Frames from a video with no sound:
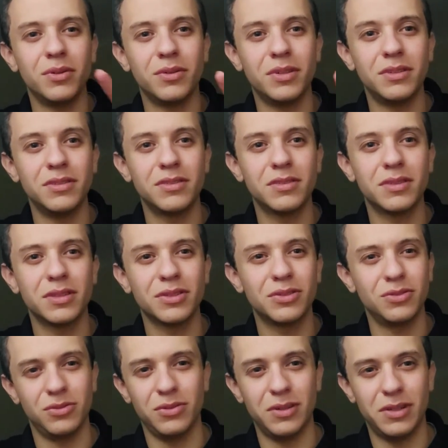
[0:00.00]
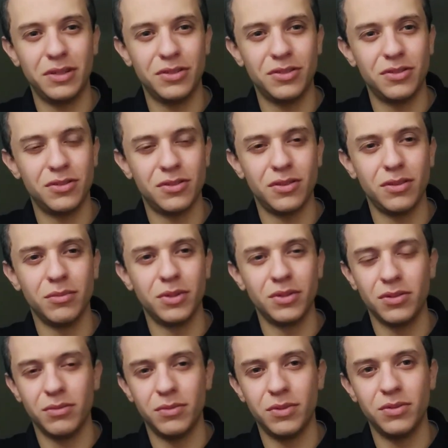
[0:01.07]
international relations in the
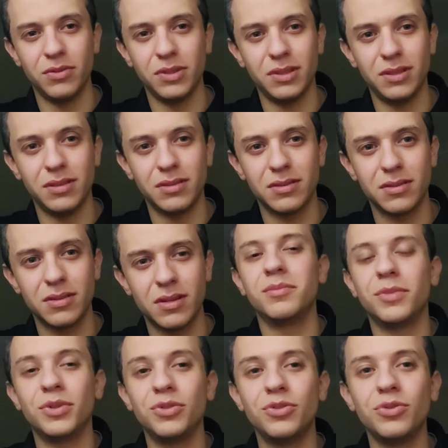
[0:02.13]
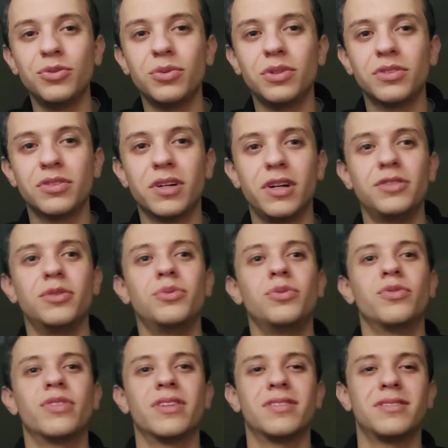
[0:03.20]
modern Middle East module, which I don't know
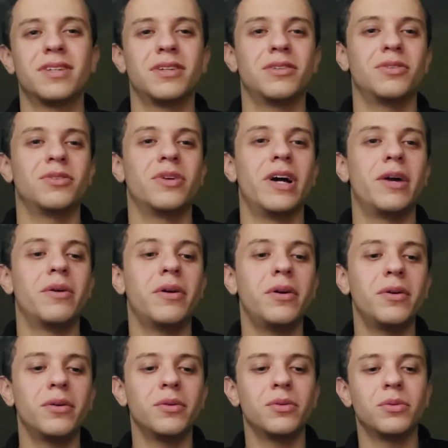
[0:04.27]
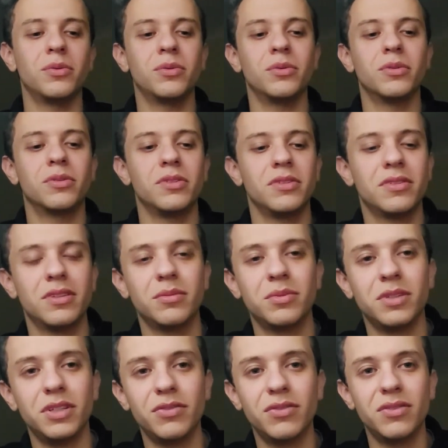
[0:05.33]
if that's a technical error or anything,
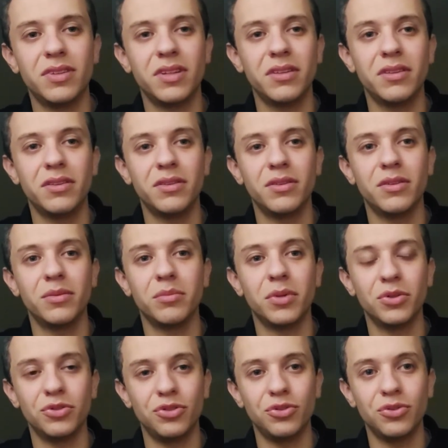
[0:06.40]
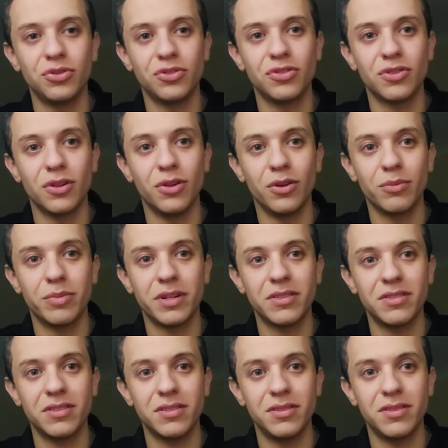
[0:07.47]
but even then the modules just look
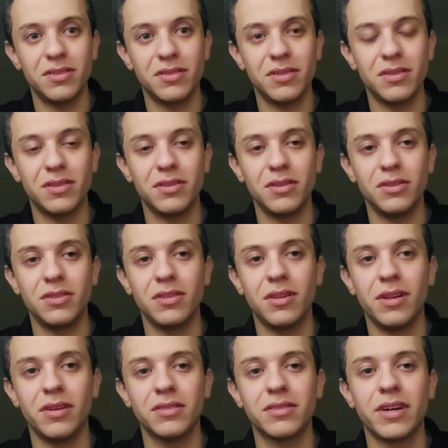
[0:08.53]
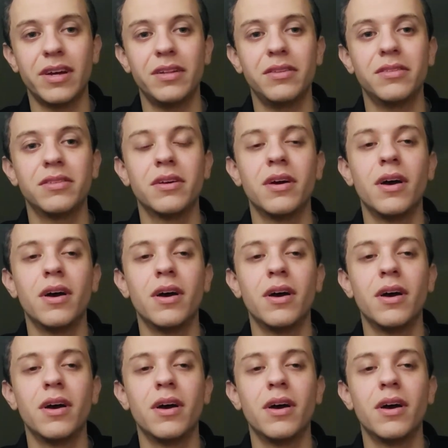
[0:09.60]
better this year than they did last. And